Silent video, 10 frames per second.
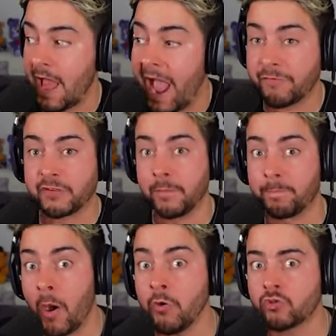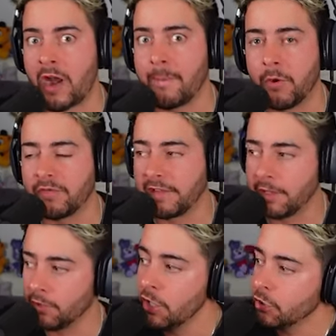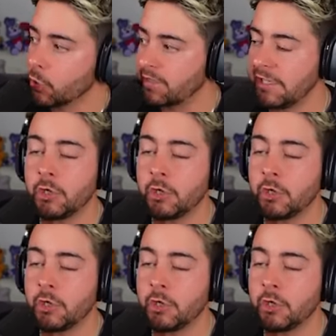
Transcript: Afton, Burntrap over here. So has he